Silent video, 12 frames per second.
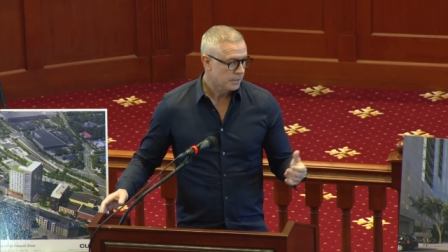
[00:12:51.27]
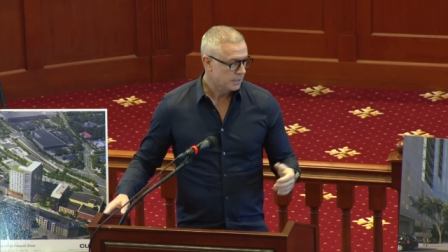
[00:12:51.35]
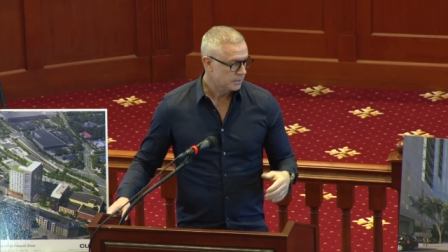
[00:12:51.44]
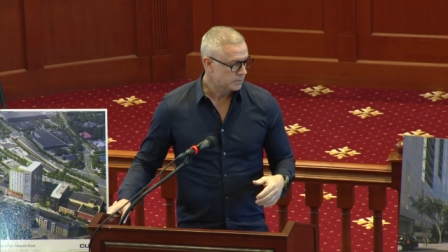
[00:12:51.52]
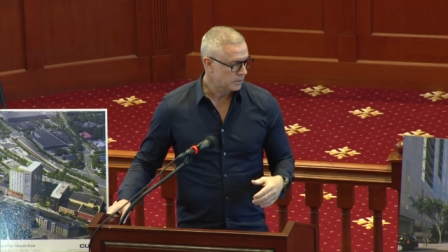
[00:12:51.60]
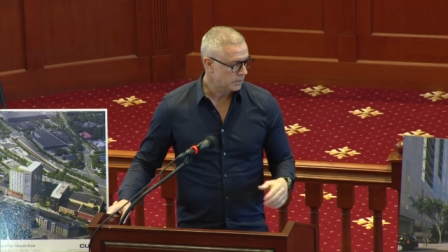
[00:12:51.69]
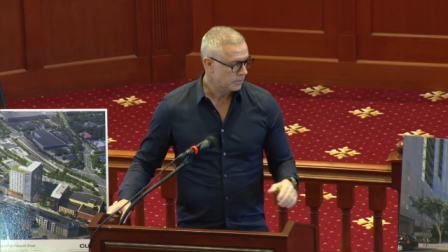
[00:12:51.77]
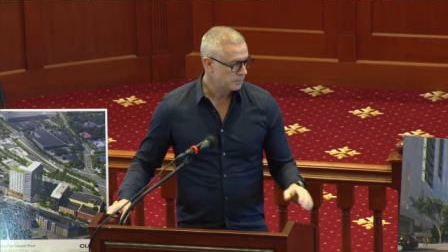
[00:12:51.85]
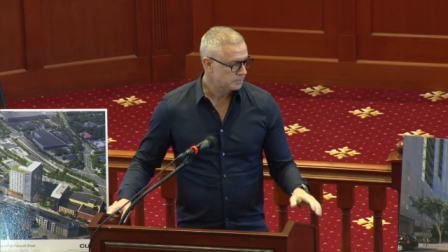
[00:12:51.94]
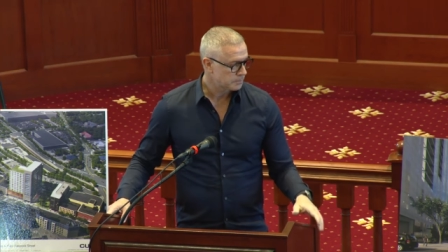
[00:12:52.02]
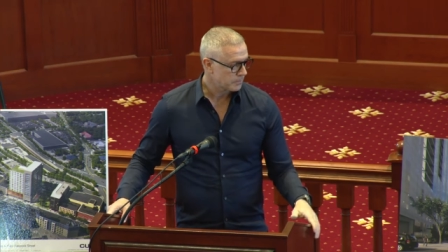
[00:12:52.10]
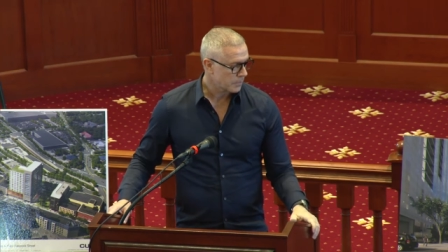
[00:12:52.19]
And
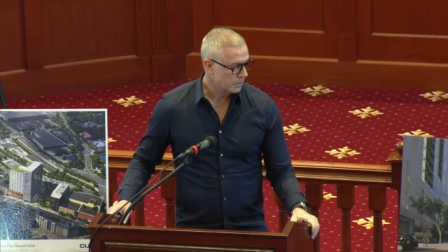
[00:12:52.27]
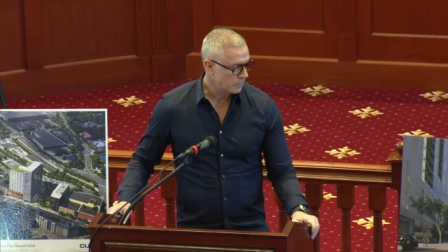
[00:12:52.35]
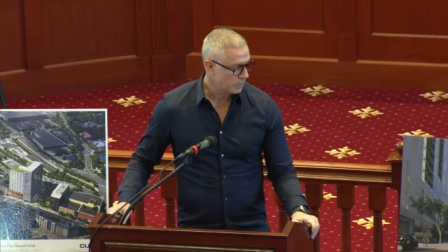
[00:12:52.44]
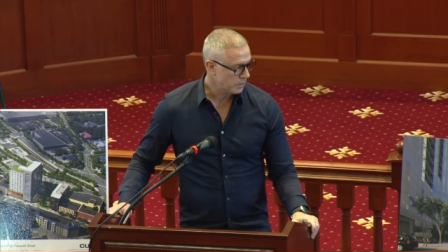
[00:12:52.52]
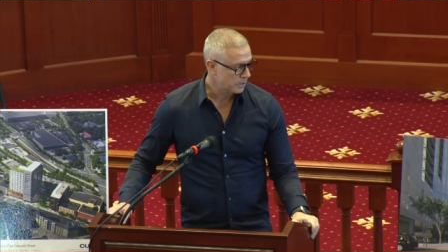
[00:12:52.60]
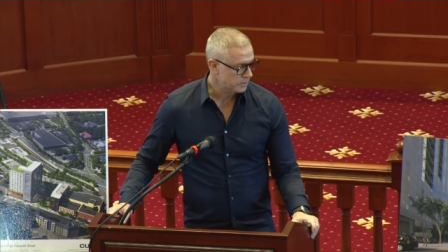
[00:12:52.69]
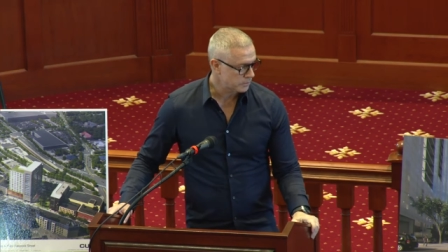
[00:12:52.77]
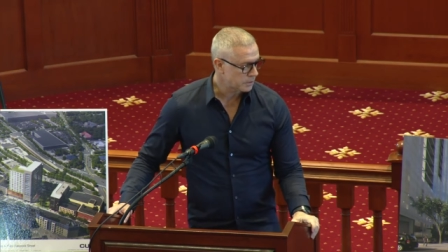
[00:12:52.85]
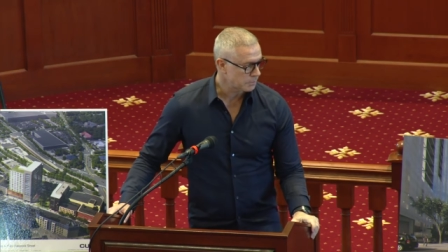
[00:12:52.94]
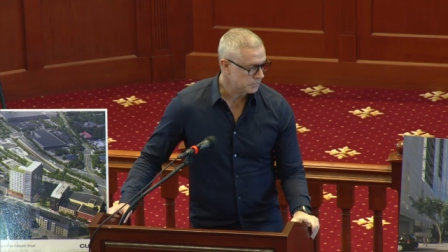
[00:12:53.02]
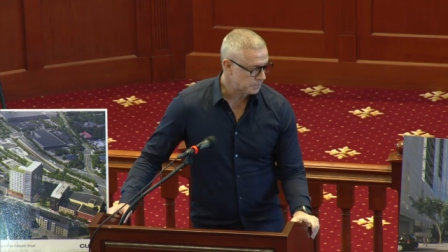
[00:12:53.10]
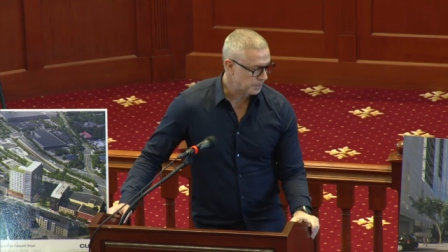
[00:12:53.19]
so we want to do
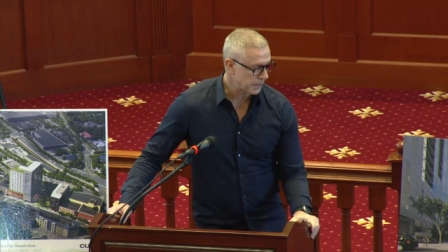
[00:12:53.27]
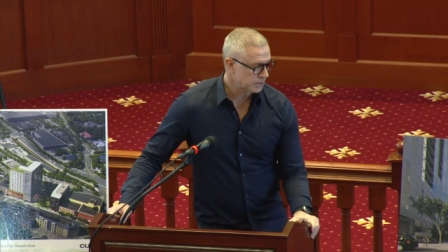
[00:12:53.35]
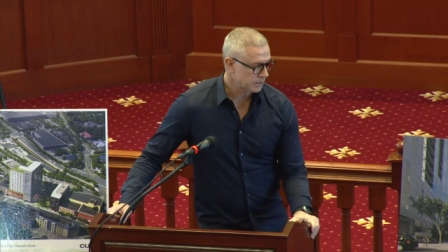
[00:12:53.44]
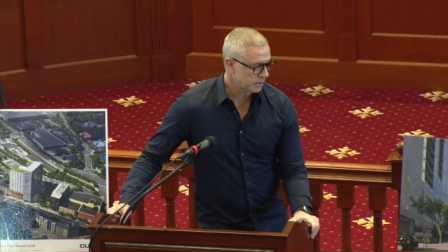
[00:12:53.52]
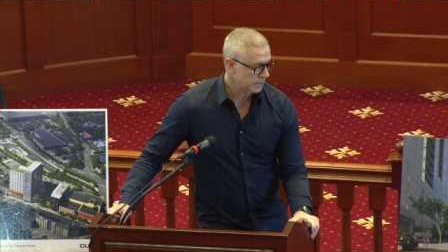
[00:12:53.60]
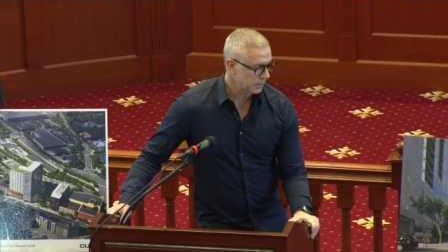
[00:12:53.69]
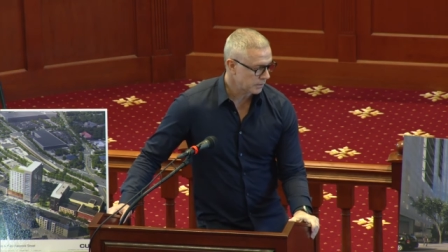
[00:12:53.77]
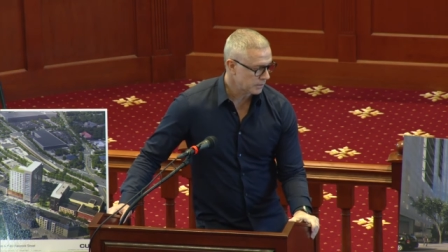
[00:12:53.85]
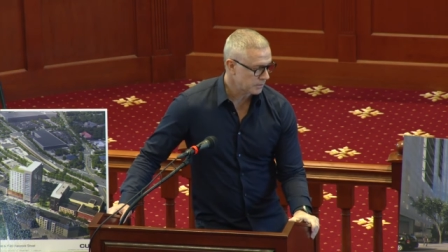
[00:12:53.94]
something special here.